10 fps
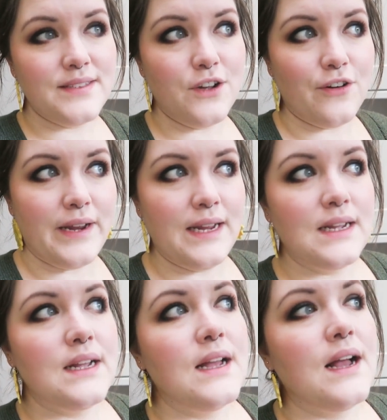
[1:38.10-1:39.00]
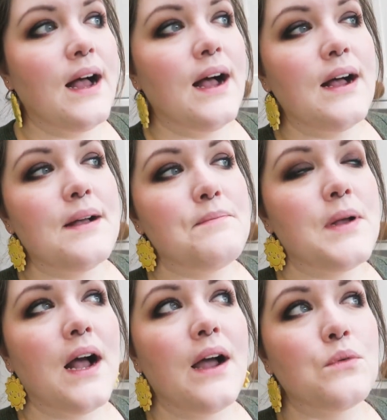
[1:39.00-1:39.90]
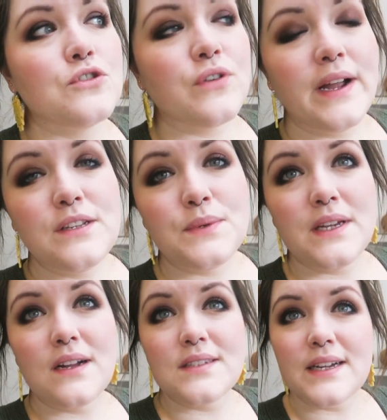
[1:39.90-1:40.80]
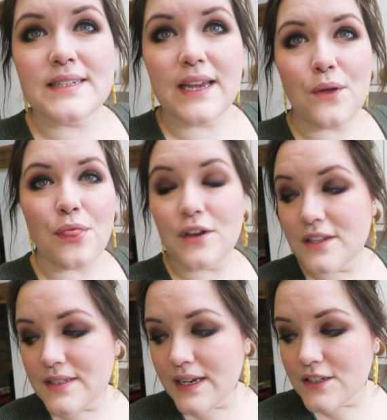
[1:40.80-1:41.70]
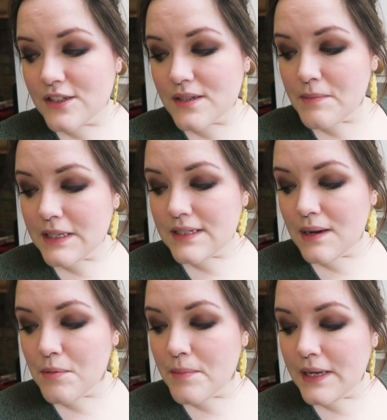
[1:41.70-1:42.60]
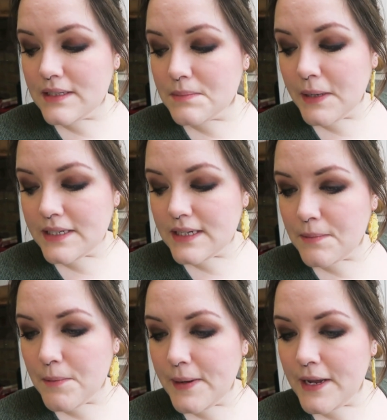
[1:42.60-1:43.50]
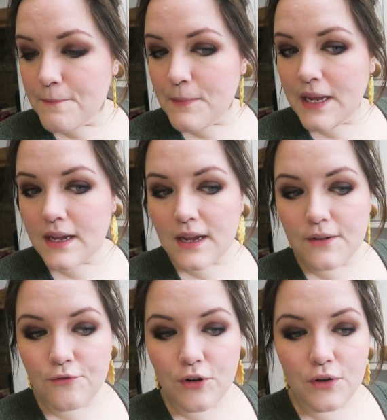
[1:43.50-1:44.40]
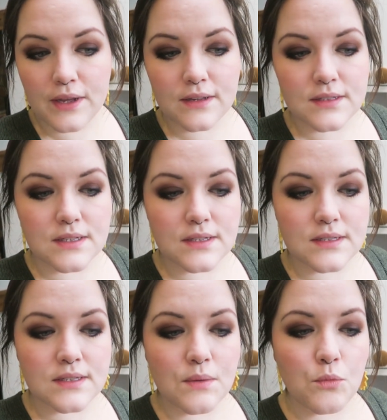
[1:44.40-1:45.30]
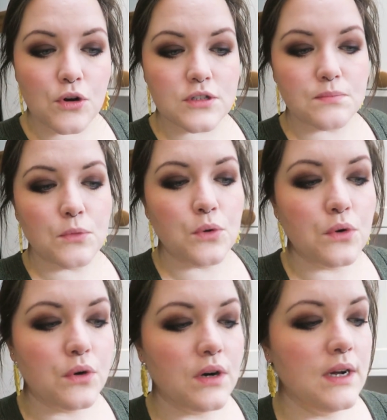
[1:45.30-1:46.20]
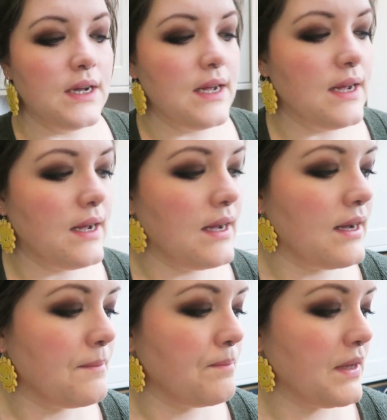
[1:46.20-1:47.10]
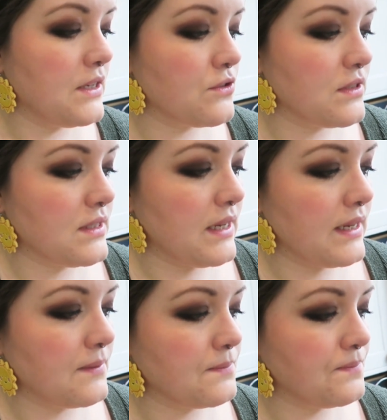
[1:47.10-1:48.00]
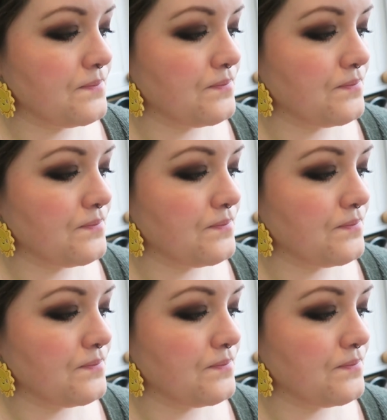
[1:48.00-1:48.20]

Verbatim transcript: Sorry. Um, I will try and do a yarn dyeing day on Thursday just to mix it up a bit, spice it up a bit and make vlogs somewhat more um, interesting.